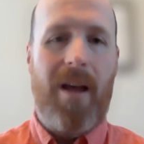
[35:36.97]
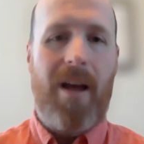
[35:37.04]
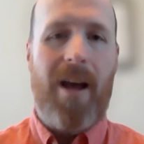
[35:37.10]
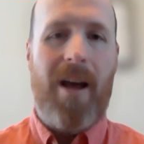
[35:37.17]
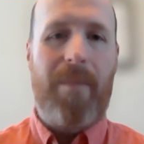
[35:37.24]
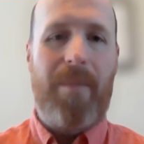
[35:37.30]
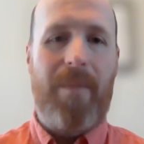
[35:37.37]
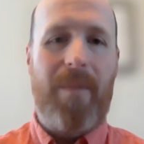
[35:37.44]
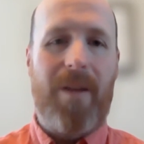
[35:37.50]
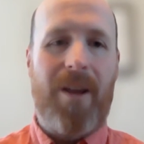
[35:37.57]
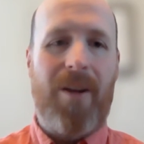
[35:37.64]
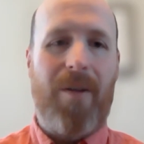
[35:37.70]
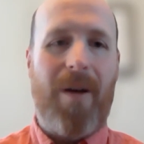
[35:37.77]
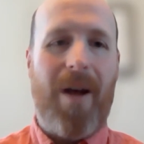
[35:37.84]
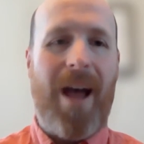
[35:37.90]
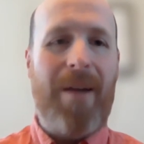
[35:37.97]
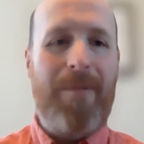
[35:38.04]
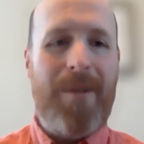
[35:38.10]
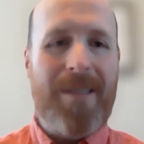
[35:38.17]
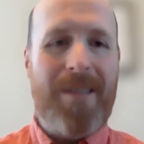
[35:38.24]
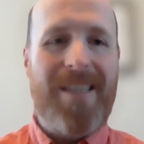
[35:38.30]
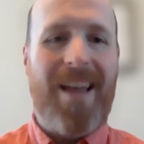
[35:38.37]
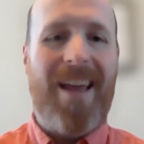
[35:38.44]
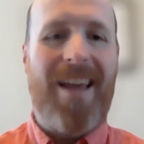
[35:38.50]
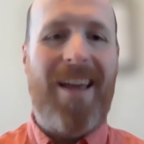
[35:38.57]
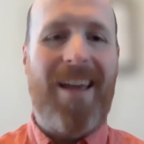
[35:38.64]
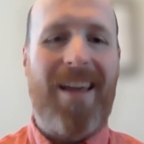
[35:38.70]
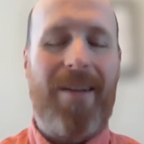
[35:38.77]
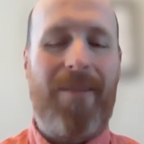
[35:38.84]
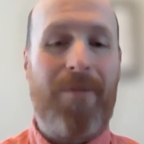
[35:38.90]
You know, I would
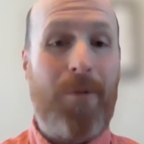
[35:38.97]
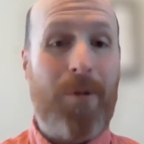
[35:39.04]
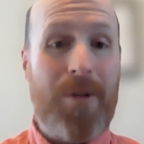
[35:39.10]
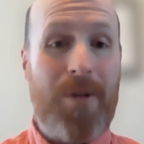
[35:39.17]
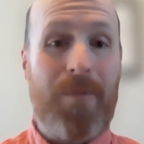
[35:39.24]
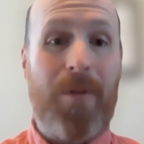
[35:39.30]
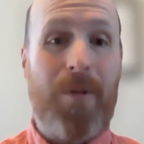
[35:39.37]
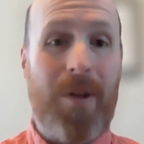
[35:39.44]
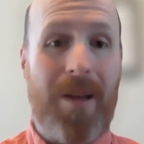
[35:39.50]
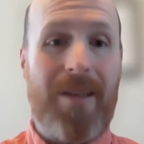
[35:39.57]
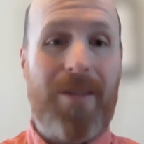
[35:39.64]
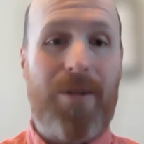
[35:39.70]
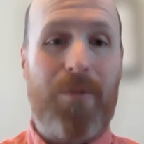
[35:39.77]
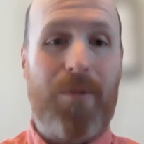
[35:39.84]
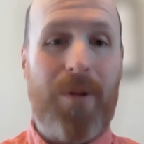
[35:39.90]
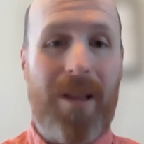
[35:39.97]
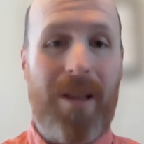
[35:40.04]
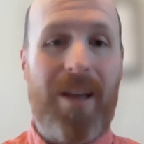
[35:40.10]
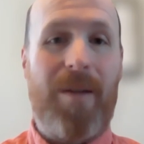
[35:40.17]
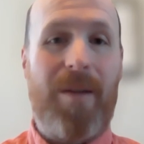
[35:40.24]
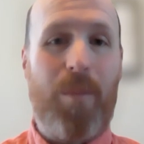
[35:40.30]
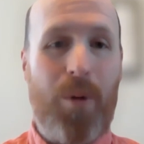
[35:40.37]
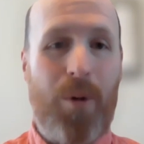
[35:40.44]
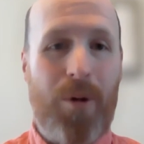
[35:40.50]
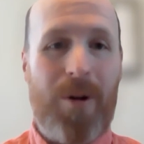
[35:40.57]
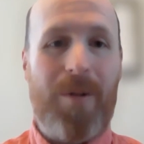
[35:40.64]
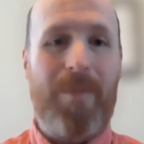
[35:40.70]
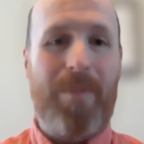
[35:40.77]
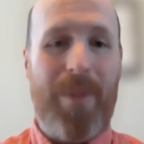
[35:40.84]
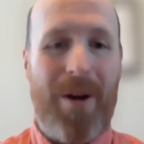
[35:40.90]
say, of course, voting is a really
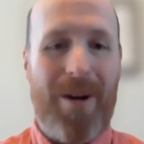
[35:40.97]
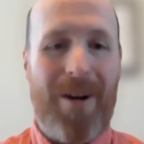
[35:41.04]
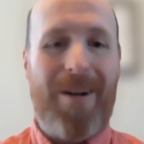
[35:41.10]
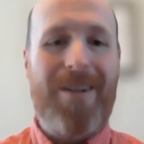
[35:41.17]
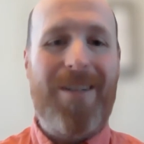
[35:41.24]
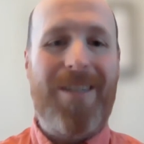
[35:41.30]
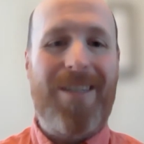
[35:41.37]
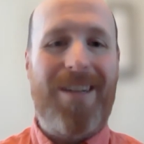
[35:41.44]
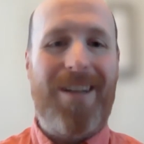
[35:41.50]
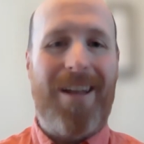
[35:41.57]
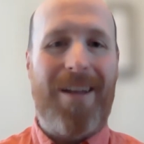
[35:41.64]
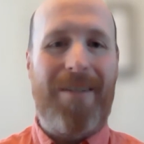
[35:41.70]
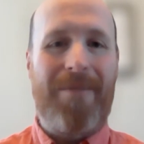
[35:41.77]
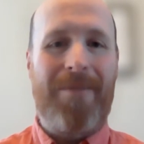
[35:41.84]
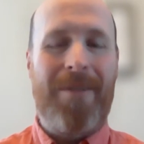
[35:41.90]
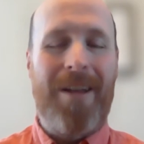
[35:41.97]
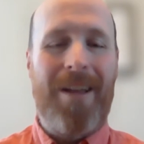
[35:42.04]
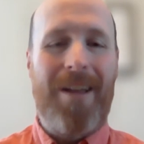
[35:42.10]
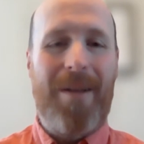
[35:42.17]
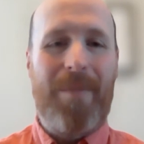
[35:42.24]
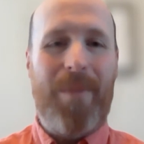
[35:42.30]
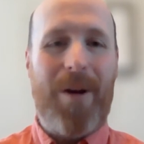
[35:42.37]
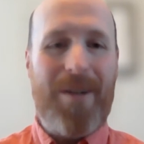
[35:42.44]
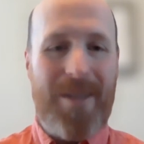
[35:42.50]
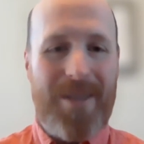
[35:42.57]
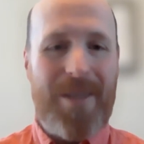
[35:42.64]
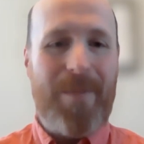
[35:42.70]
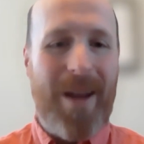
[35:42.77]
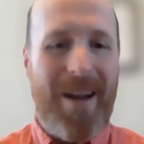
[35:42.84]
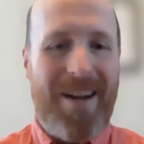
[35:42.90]
important part of
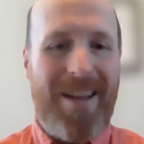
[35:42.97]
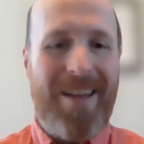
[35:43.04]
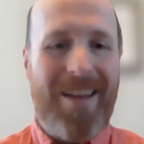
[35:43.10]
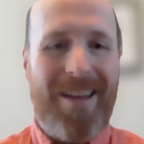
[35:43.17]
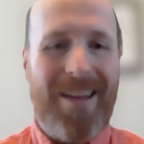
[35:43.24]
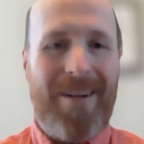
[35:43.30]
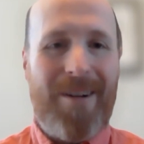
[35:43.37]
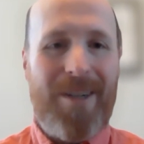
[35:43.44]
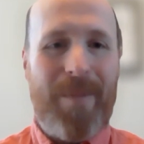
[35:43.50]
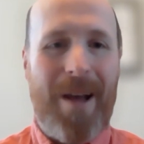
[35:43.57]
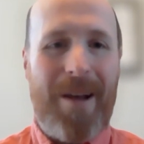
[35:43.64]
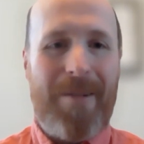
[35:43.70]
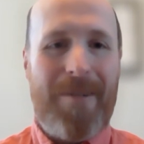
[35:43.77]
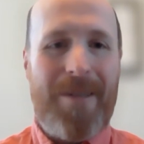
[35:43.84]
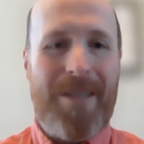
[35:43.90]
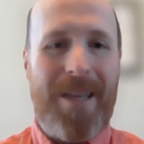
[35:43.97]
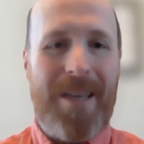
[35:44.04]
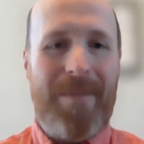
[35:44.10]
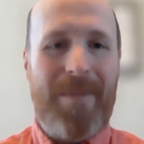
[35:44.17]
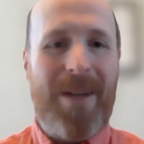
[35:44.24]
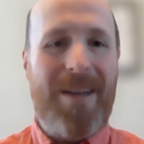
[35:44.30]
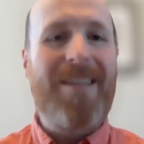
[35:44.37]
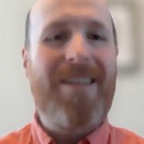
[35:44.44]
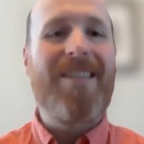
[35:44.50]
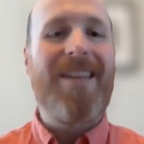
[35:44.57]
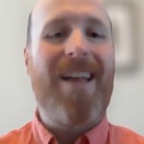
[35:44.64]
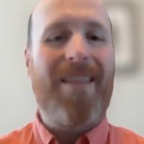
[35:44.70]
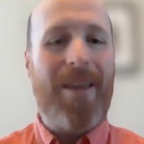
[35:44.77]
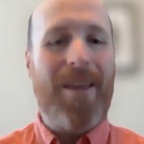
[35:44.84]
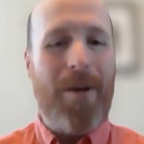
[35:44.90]
participating in our democracy, but it is
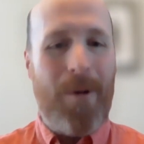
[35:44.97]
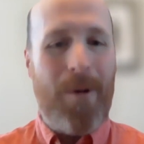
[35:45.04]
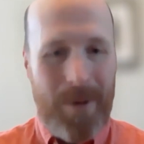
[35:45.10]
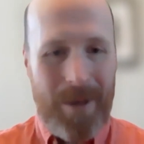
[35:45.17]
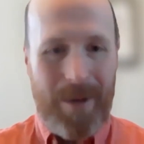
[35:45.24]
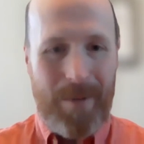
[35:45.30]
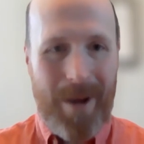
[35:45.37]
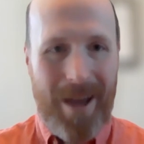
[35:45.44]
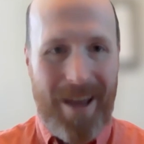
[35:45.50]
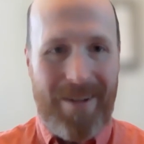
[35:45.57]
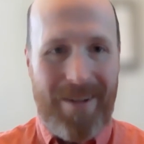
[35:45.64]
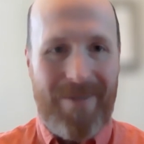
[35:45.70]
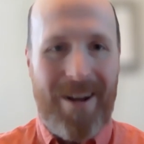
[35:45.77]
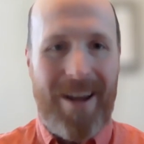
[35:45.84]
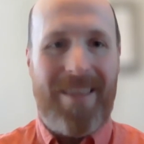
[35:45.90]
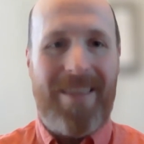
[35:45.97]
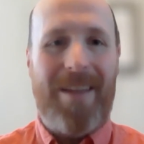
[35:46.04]
not the only way, right?